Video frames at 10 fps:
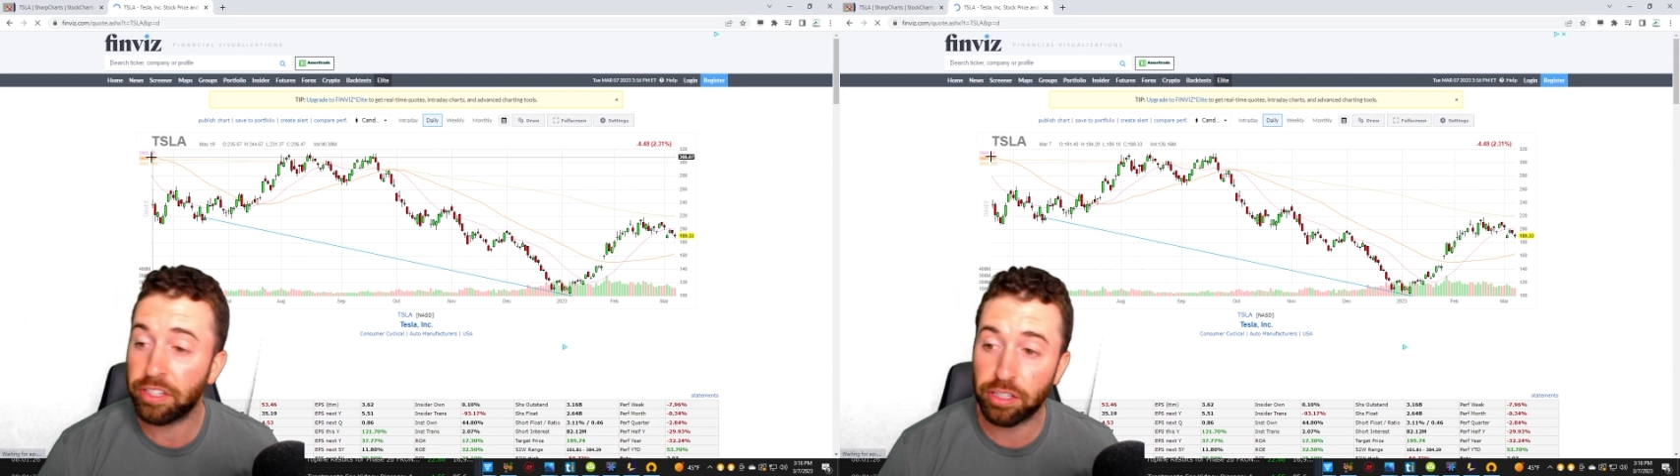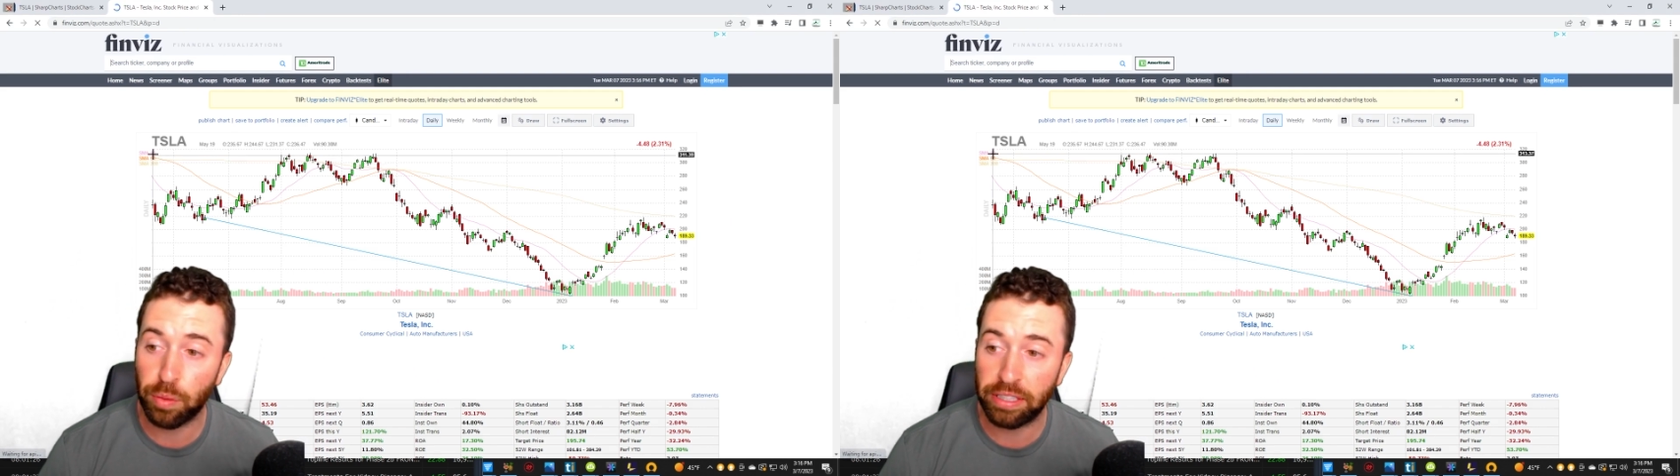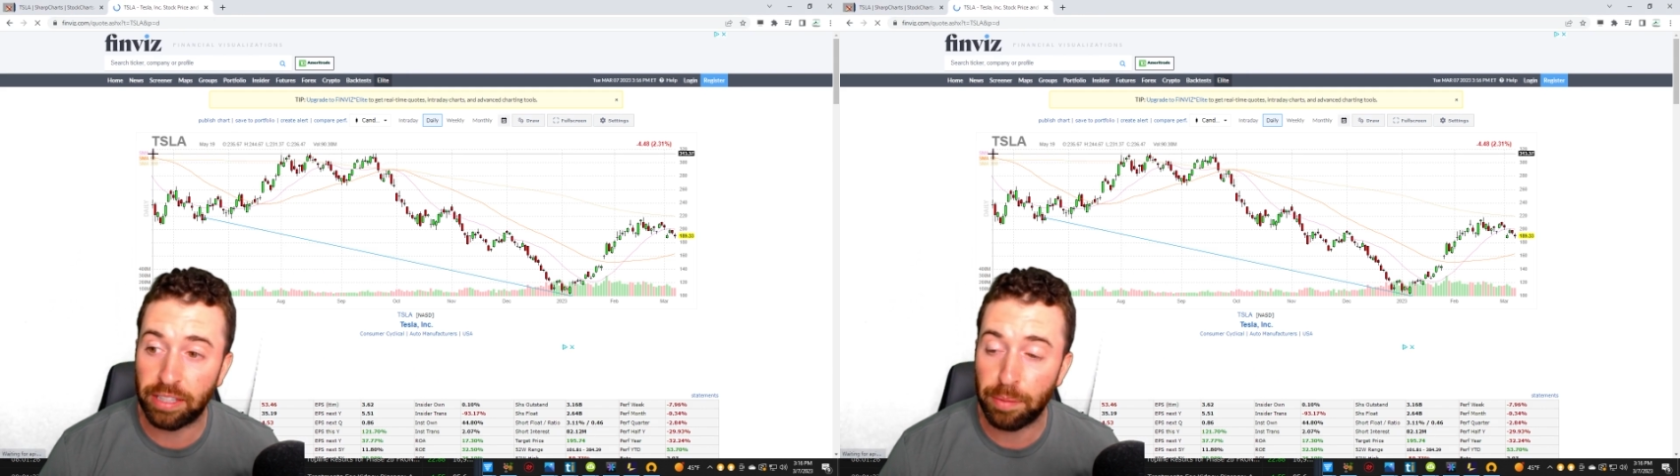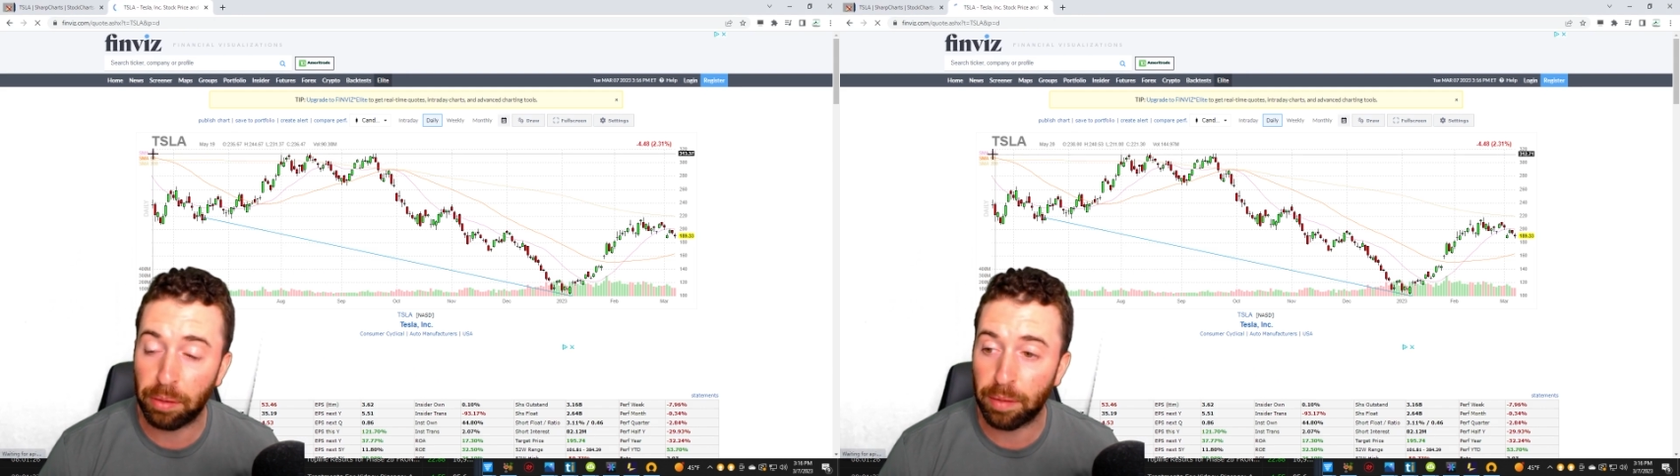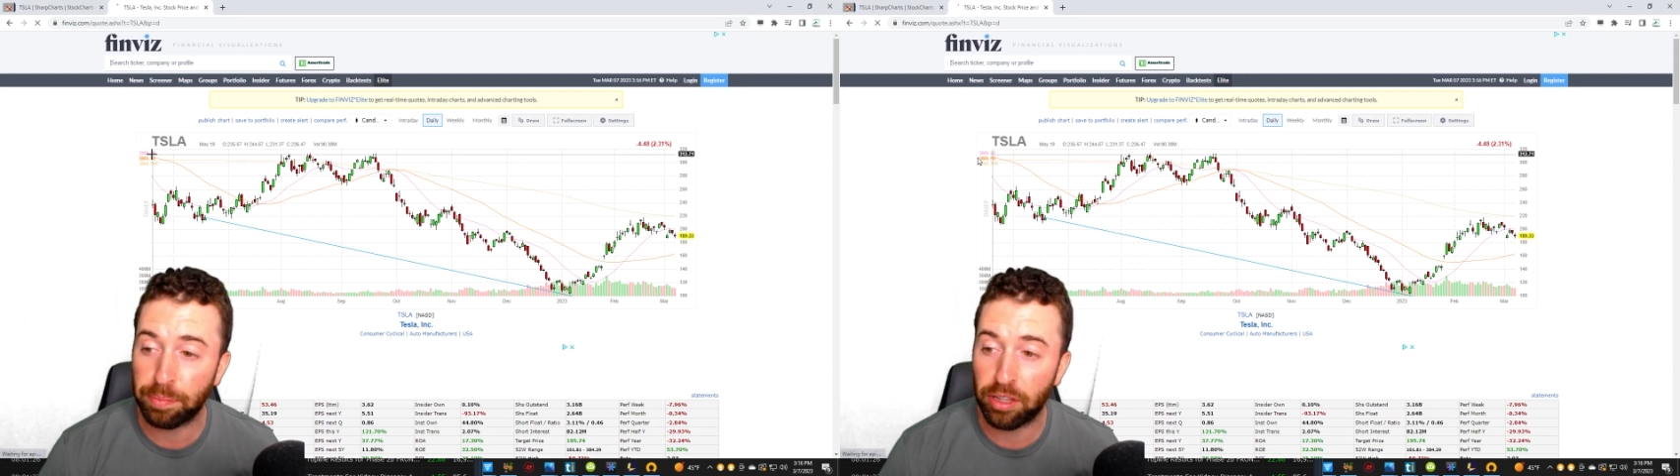This one did
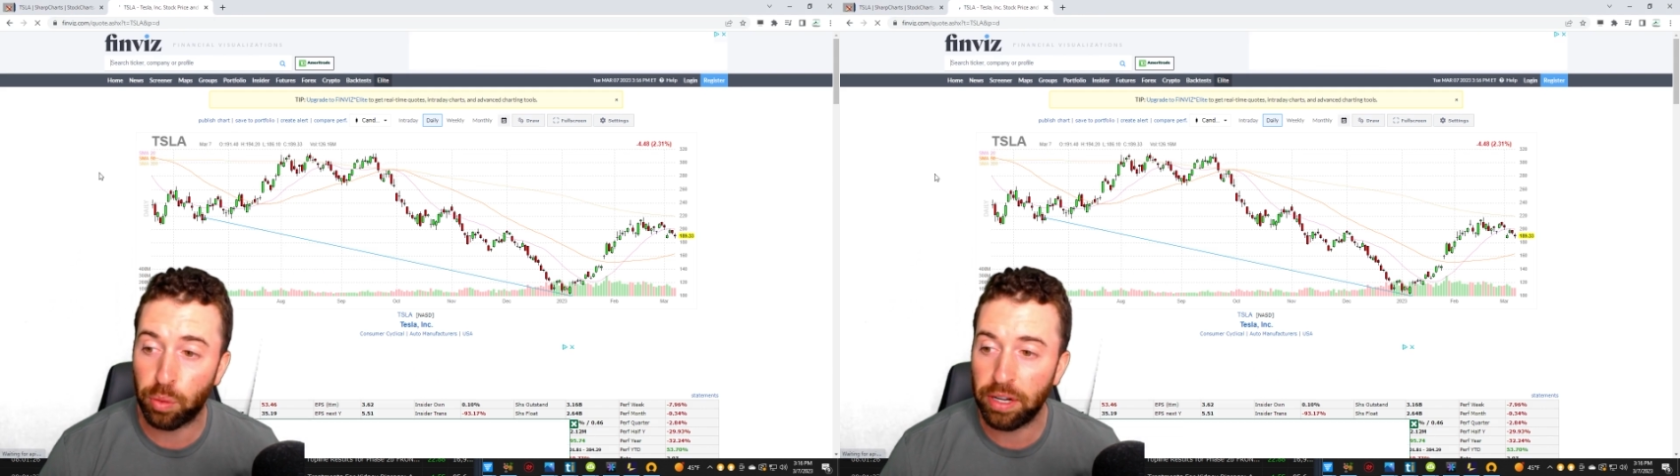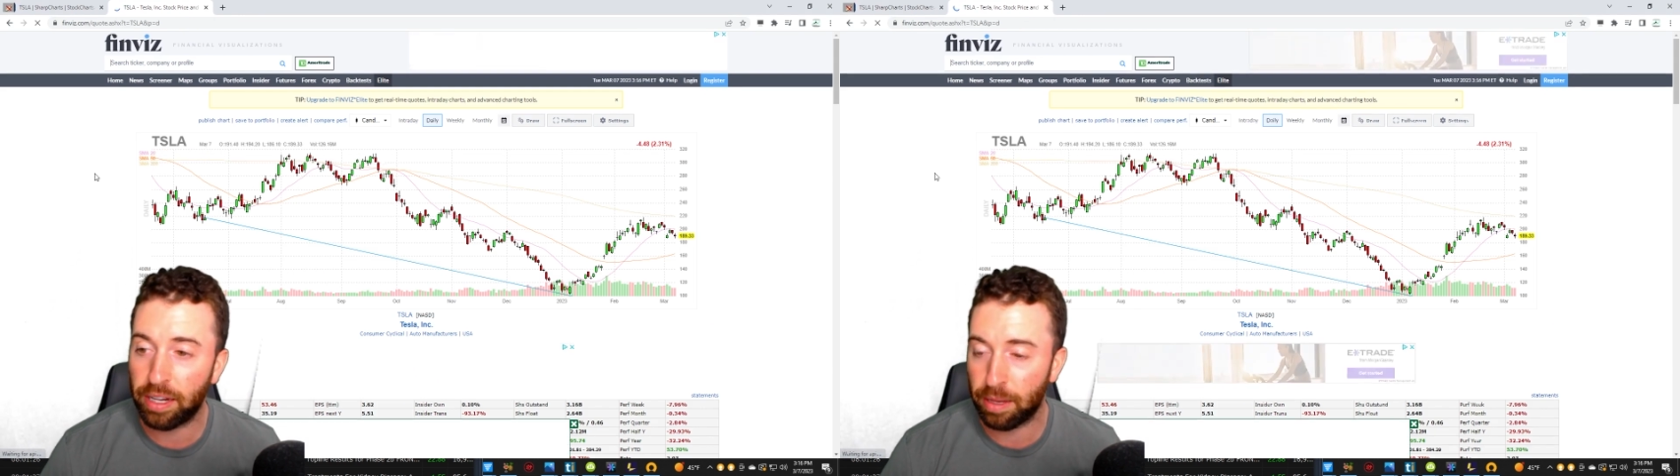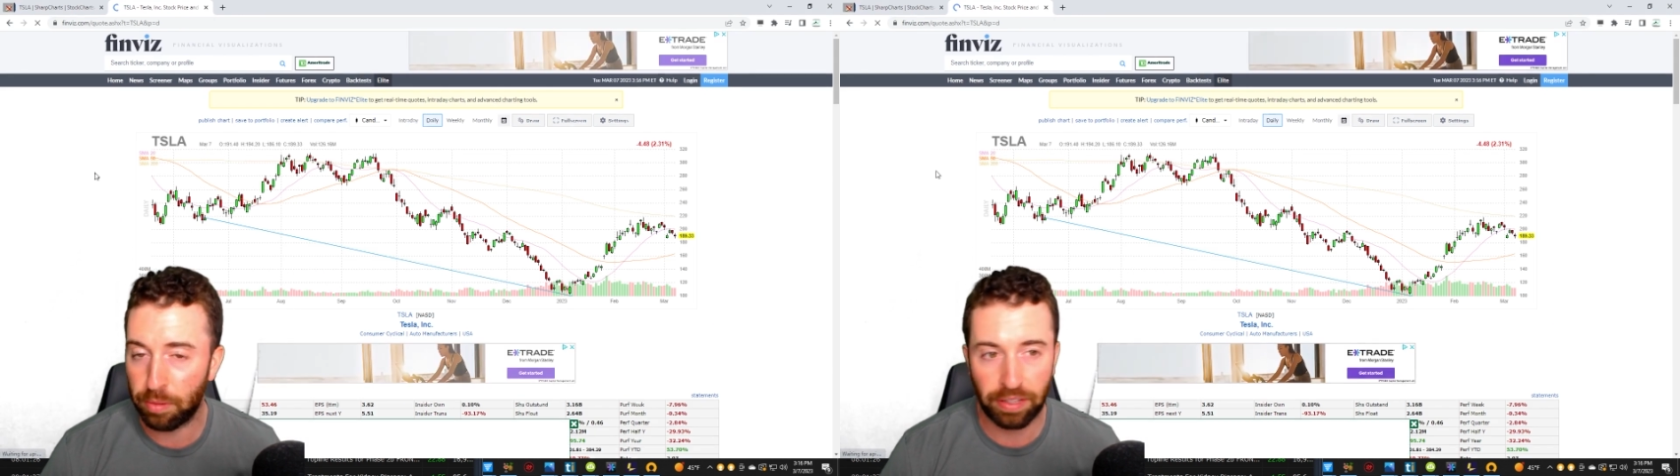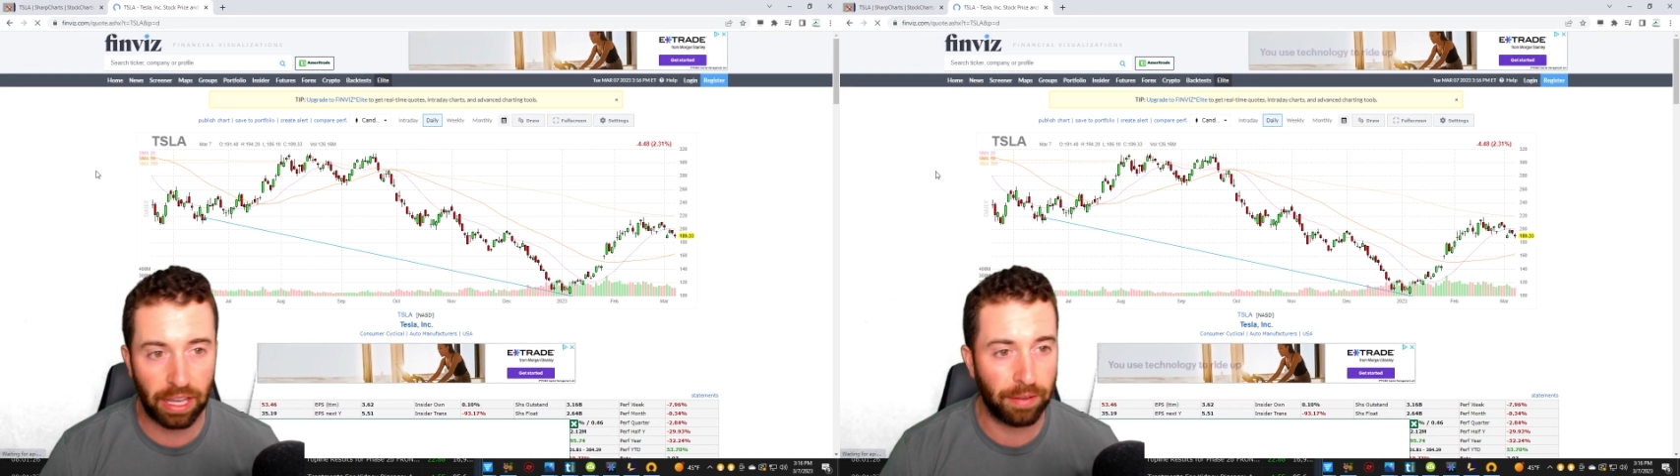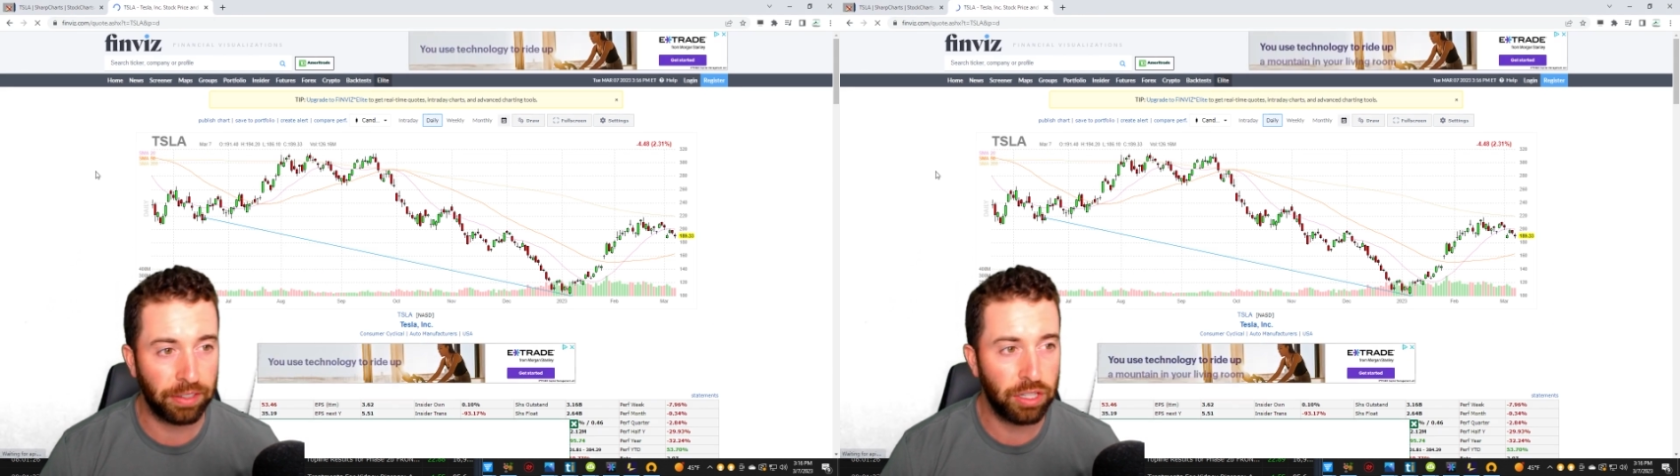bring up the 20-day moving
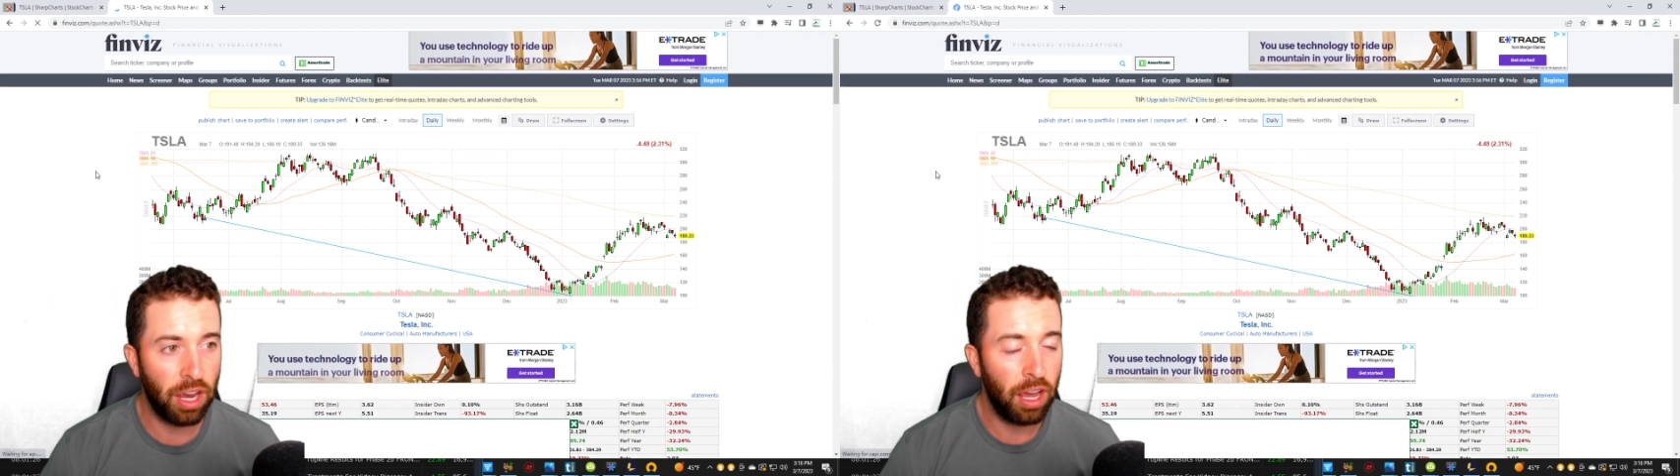average.